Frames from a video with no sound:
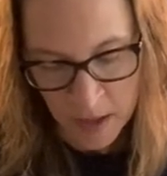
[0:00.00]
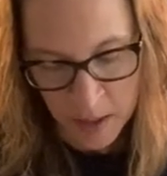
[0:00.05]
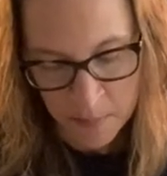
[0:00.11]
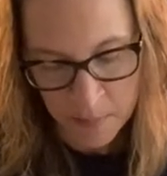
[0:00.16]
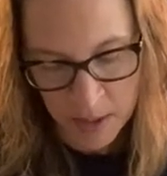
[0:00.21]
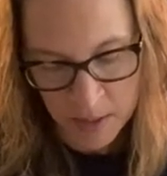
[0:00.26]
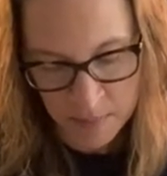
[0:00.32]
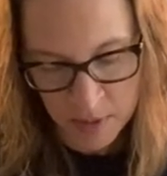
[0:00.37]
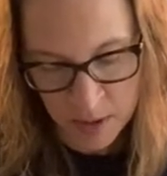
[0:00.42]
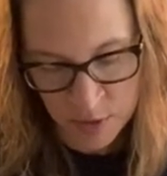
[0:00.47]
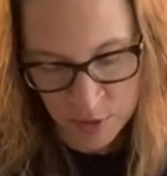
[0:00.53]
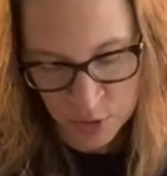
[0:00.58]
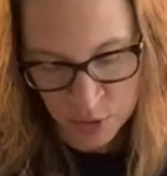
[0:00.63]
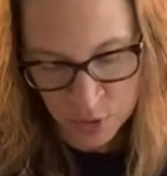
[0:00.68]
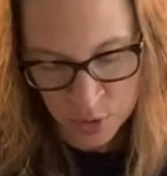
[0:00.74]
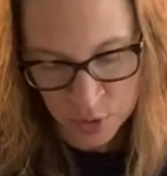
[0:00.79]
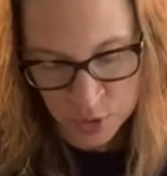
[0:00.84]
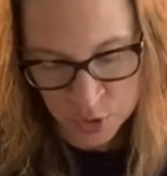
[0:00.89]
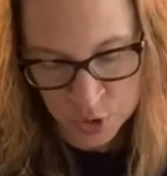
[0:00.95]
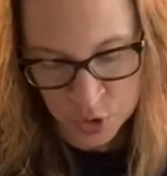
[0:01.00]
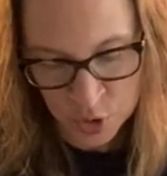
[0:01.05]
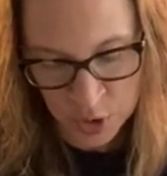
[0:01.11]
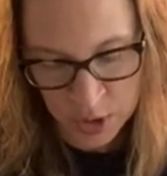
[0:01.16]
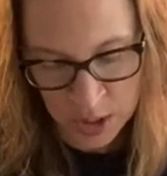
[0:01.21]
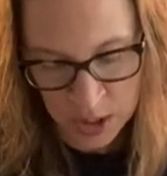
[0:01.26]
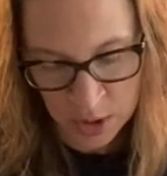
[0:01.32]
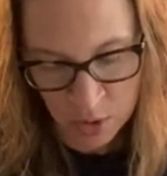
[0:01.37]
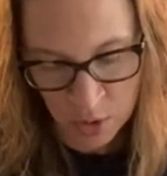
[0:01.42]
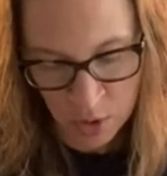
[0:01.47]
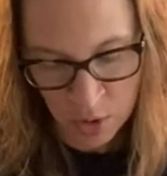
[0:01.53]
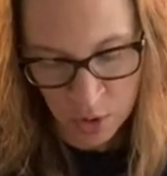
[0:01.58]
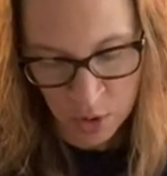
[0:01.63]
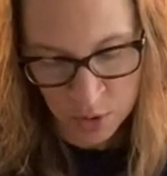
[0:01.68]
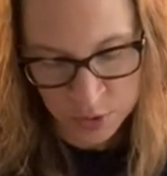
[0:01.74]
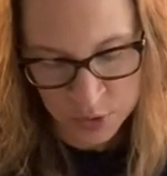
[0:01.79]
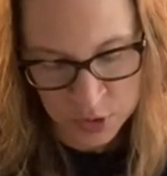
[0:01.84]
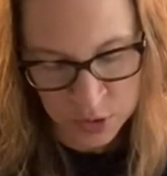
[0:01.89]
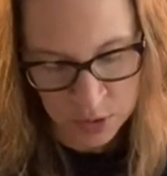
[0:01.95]
My mother took it
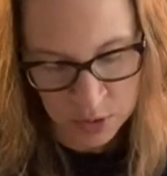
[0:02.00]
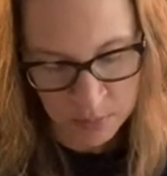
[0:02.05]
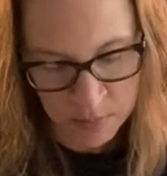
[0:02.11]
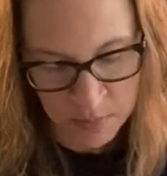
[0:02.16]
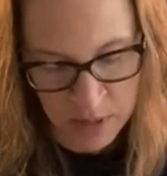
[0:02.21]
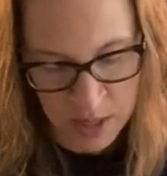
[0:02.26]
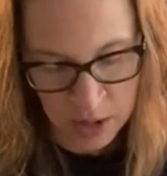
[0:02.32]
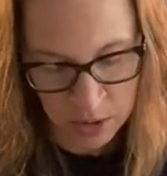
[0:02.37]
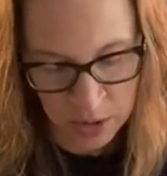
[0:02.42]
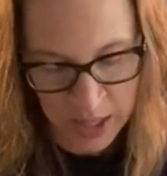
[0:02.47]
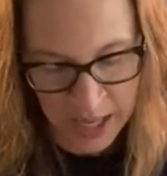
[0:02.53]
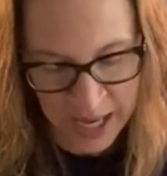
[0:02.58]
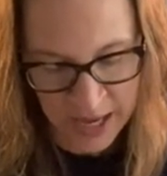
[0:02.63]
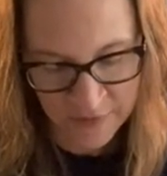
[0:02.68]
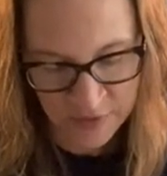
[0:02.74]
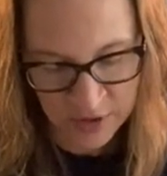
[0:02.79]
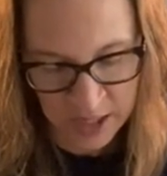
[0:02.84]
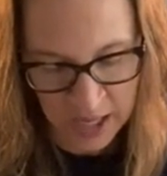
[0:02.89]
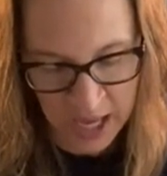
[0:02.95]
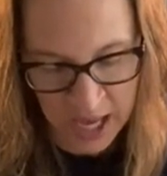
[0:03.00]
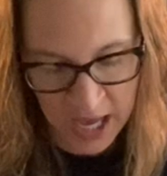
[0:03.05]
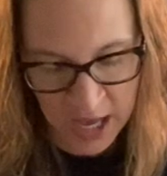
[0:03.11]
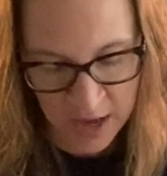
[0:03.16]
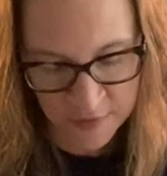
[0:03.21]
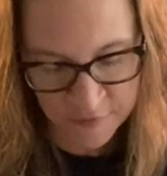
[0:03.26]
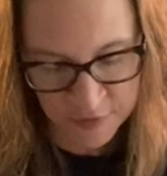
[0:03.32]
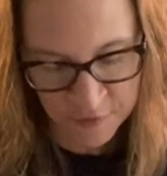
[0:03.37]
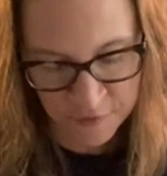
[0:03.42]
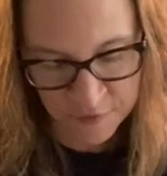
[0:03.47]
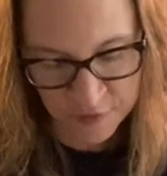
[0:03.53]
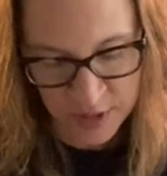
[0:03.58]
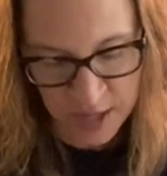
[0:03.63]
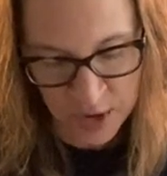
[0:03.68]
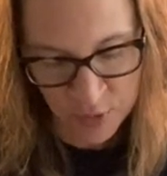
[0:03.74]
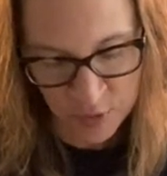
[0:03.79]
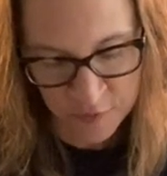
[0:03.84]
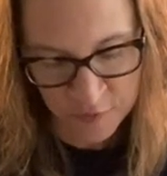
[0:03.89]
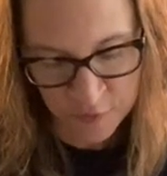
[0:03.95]
all to the mill, having half the
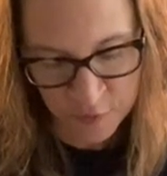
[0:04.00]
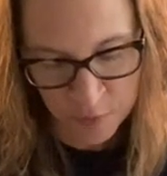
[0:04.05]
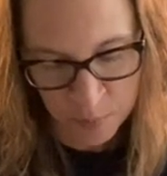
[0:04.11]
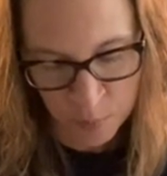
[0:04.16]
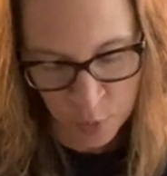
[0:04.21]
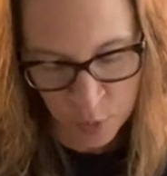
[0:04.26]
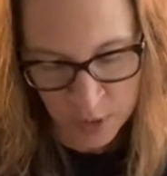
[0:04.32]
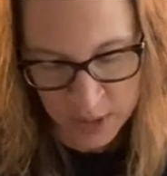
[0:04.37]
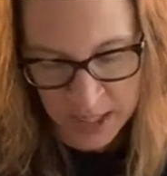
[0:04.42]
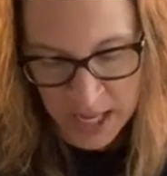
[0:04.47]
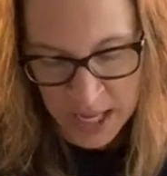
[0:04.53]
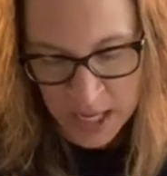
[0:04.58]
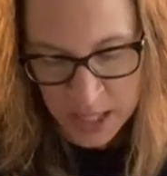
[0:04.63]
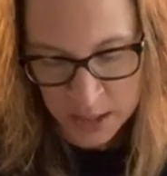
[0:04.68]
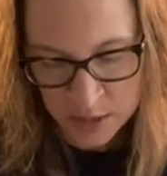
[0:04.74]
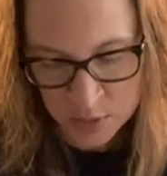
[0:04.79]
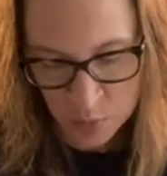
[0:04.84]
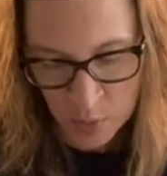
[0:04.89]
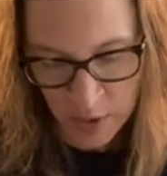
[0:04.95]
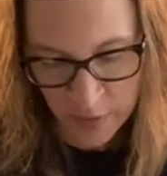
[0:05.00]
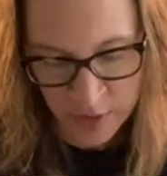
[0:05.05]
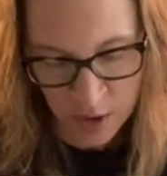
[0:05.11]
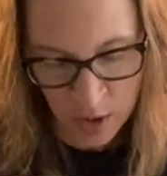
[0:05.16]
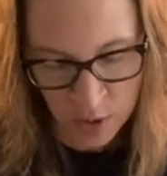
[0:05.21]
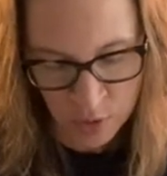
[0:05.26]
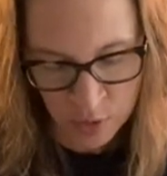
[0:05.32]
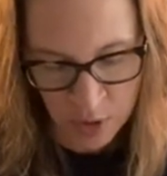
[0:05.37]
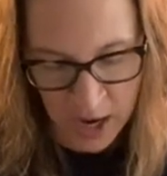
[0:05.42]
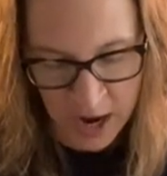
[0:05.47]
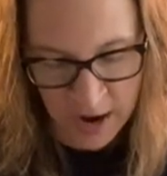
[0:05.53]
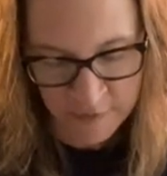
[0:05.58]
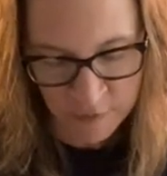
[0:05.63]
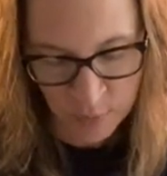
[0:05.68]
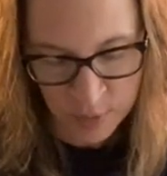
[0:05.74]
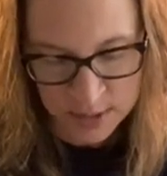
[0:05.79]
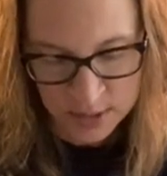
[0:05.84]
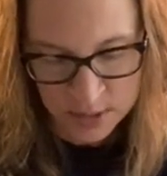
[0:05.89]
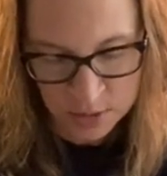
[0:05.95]
flour for more cakes while the other half
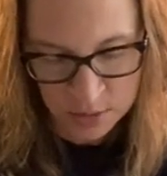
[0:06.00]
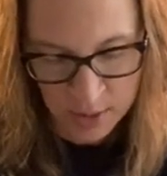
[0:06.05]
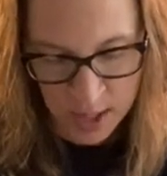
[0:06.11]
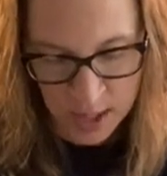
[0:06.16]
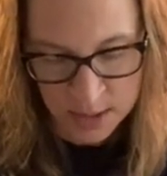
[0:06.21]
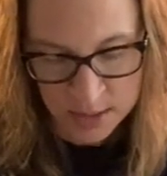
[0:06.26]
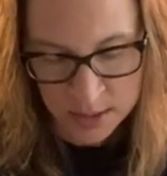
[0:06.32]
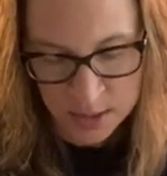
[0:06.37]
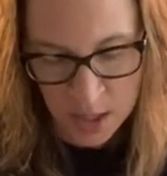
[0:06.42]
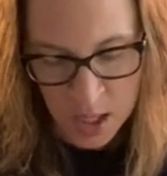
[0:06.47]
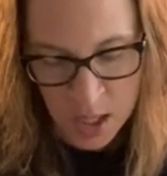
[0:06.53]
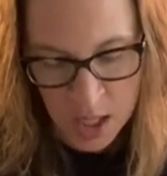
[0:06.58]
went to us.